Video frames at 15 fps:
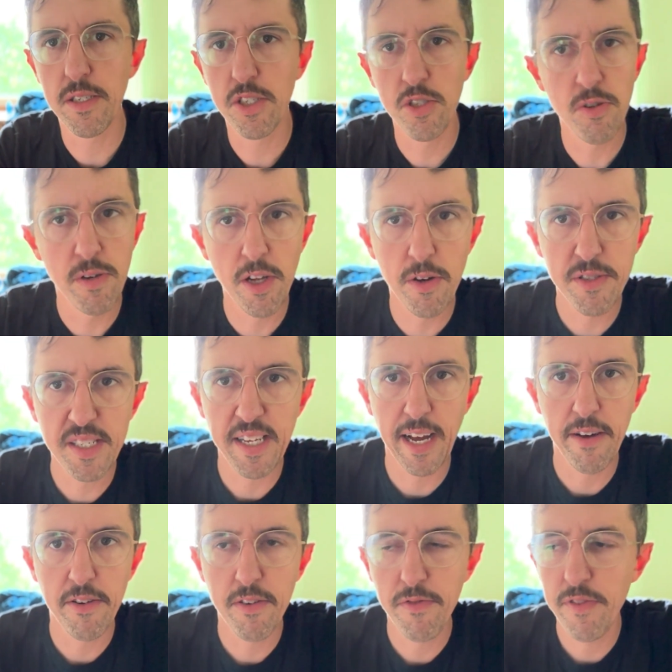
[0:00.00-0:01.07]
Studio
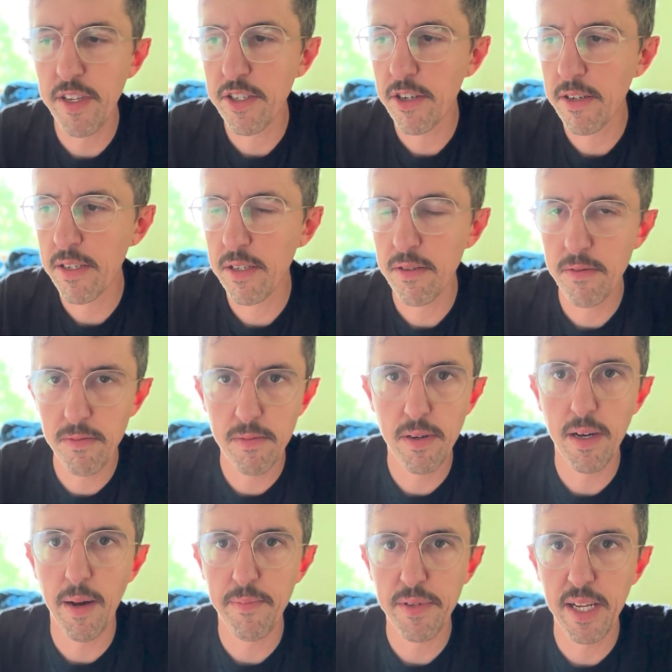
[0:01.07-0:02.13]
Sound feature to
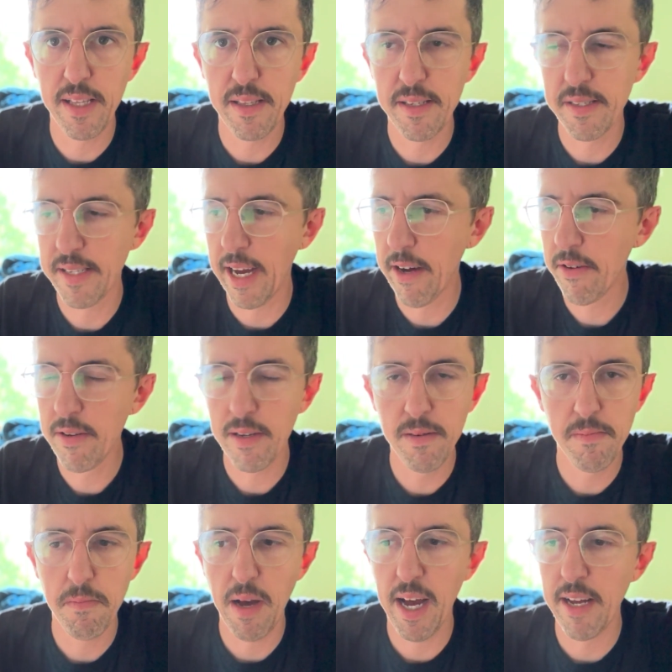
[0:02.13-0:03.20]
update the sound,
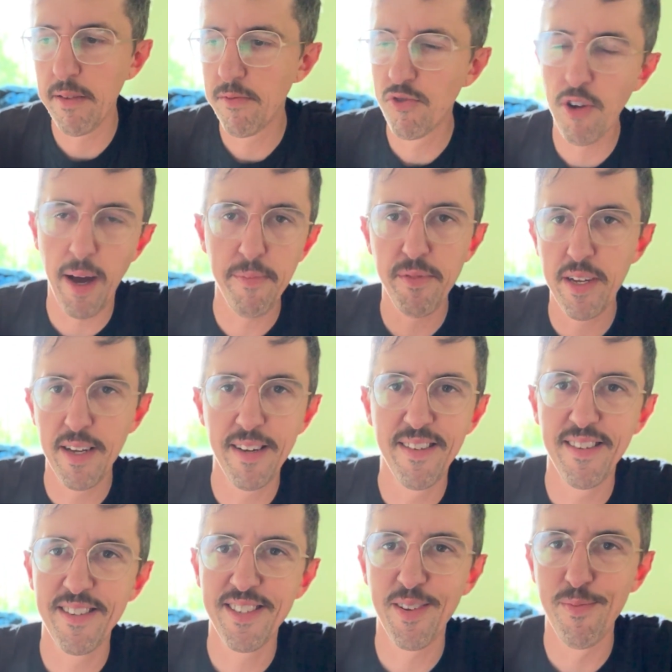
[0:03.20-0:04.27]
and I dropped
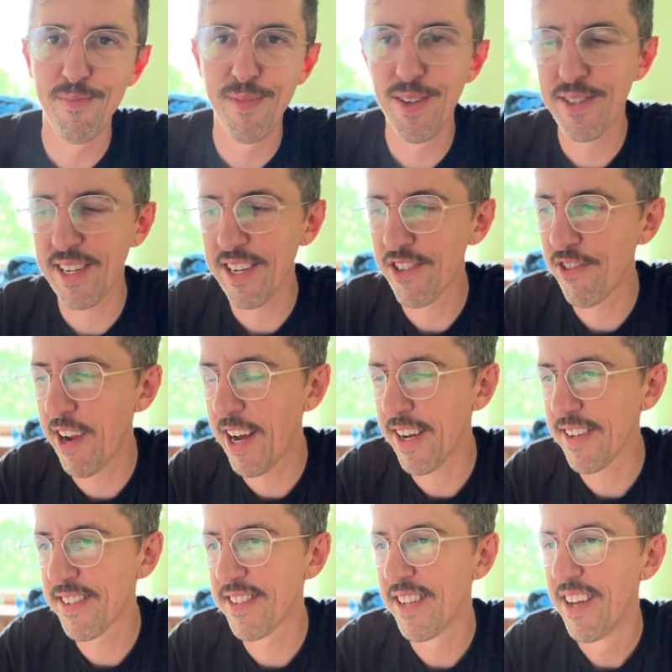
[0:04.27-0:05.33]
in some music
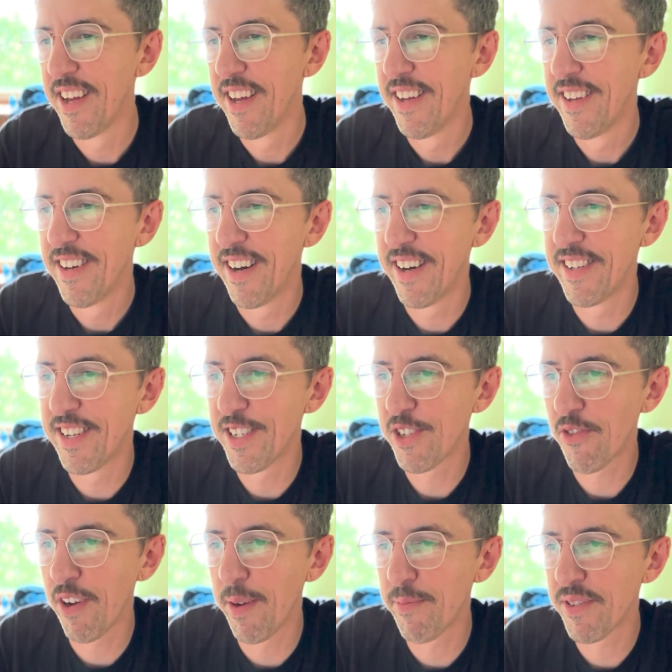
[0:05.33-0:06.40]
tracks on
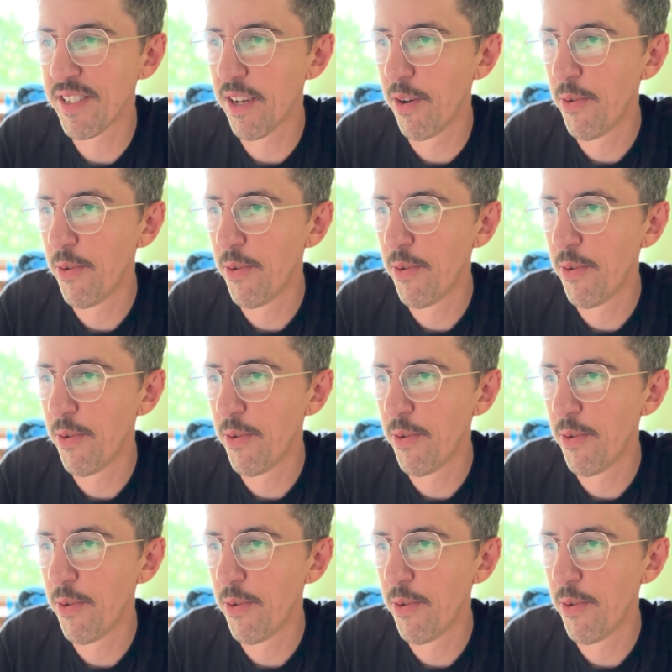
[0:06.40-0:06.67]
Descript.